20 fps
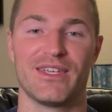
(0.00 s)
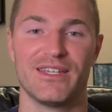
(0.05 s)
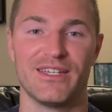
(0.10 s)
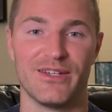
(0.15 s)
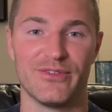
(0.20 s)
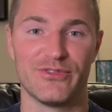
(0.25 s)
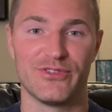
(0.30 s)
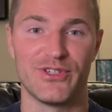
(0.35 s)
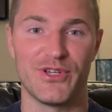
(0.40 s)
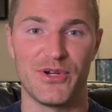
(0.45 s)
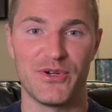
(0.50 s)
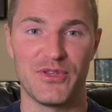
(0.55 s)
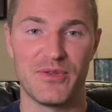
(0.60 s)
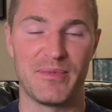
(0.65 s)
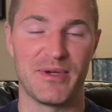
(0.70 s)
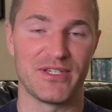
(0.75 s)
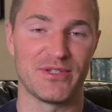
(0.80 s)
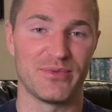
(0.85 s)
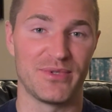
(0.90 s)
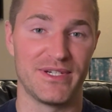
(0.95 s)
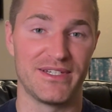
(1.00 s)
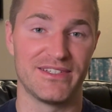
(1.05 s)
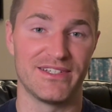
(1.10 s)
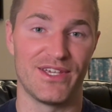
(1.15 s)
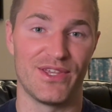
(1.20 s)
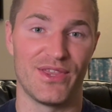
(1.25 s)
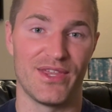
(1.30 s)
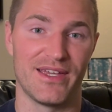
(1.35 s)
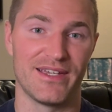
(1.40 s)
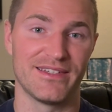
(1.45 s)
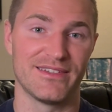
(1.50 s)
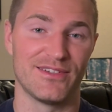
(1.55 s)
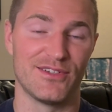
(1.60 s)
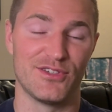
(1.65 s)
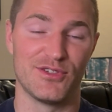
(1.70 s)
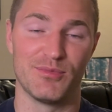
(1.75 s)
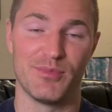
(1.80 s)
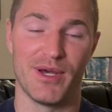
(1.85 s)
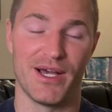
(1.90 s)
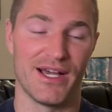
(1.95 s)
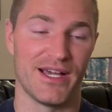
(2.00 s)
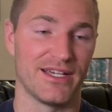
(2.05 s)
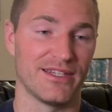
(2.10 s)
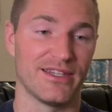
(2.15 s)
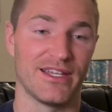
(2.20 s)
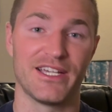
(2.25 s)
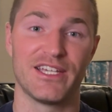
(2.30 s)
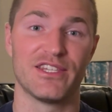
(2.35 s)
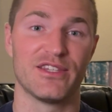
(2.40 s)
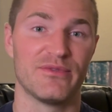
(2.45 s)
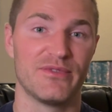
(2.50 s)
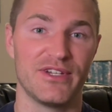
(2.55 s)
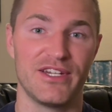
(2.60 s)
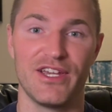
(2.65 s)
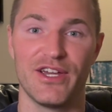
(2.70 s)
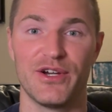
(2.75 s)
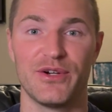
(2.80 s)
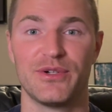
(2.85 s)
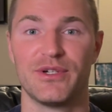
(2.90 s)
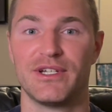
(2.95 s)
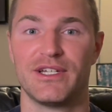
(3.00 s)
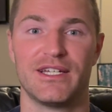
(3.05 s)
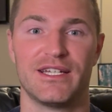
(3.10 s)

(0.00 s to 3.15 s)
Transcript: If so, the best way to say thanks is by liking the video,